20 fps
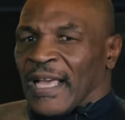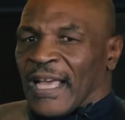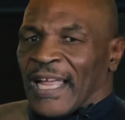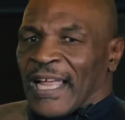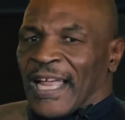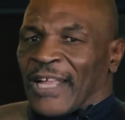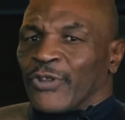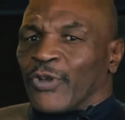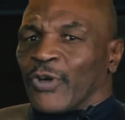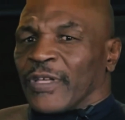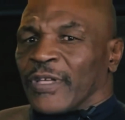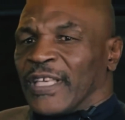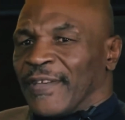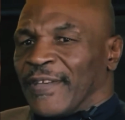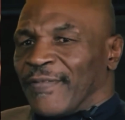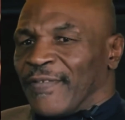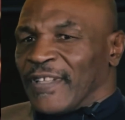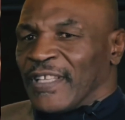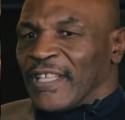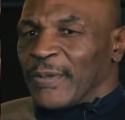And I thought
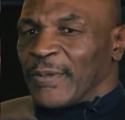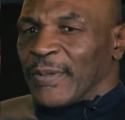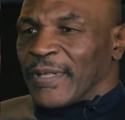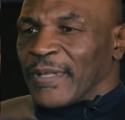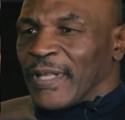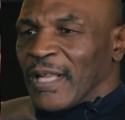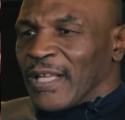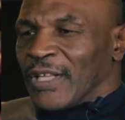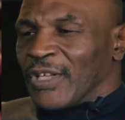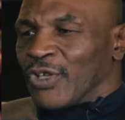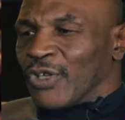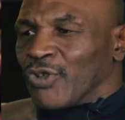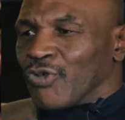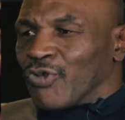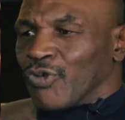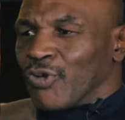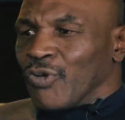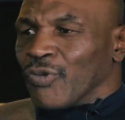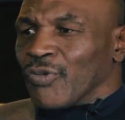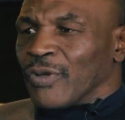Keefe D was telling the
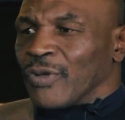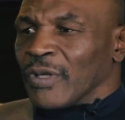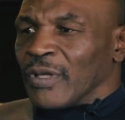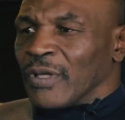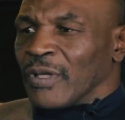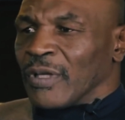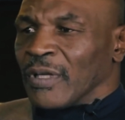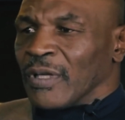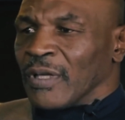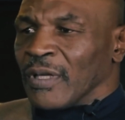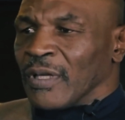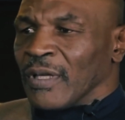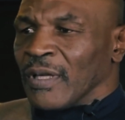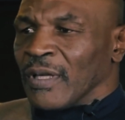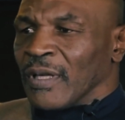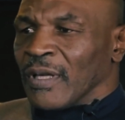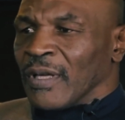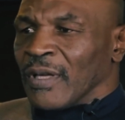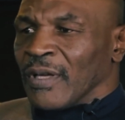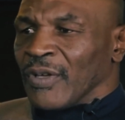truth.
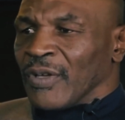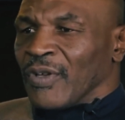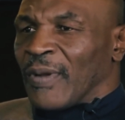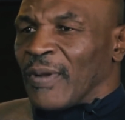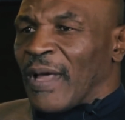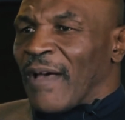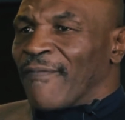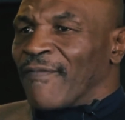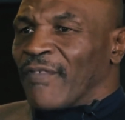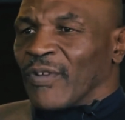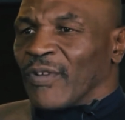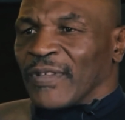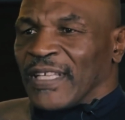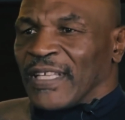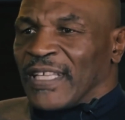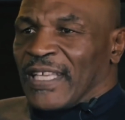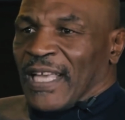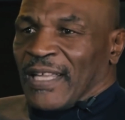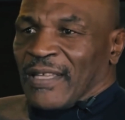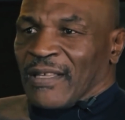You know, I felt that he
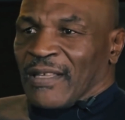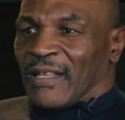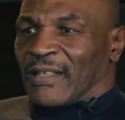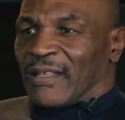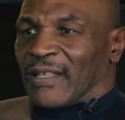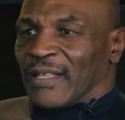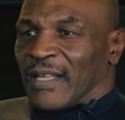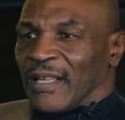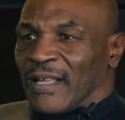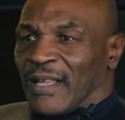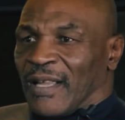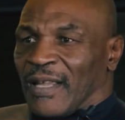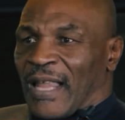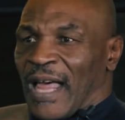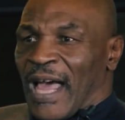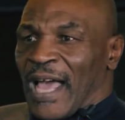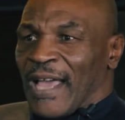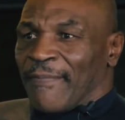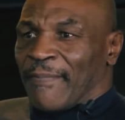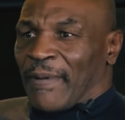had nothing to
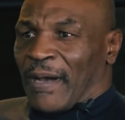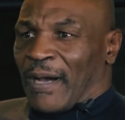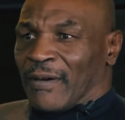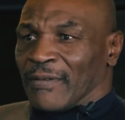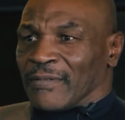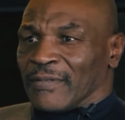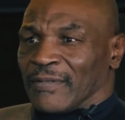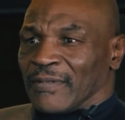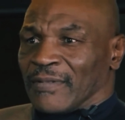lie about.